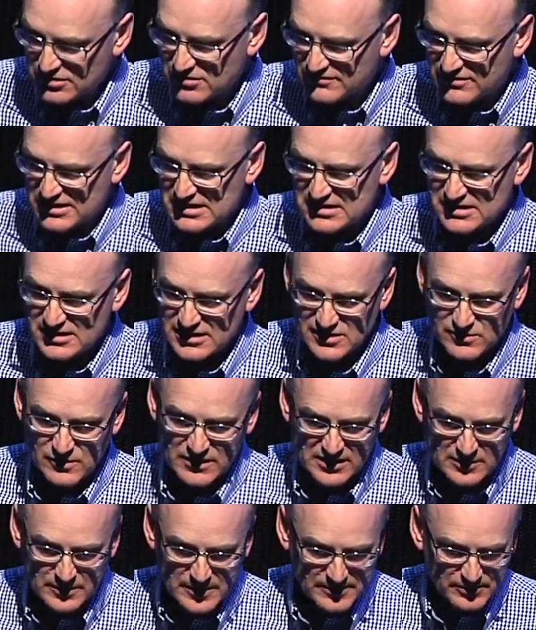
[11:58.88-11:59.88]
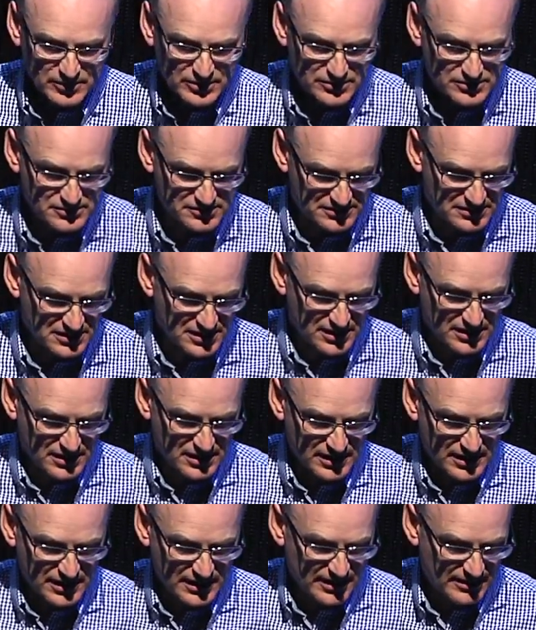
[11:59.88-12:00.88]
University is one of the people who's
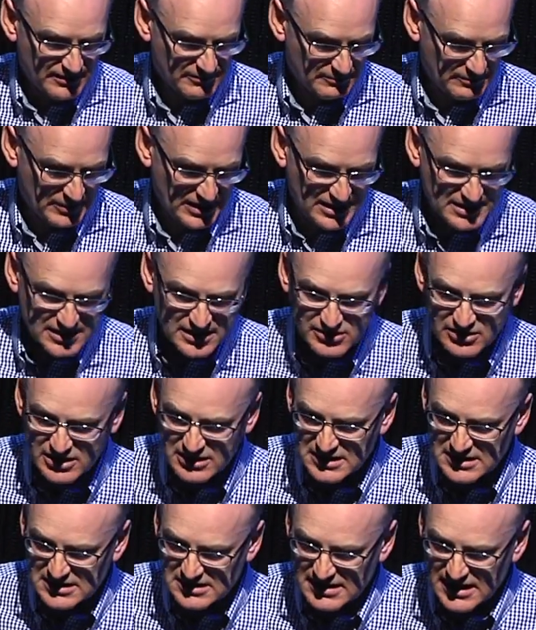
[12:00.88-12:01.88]
pioneering these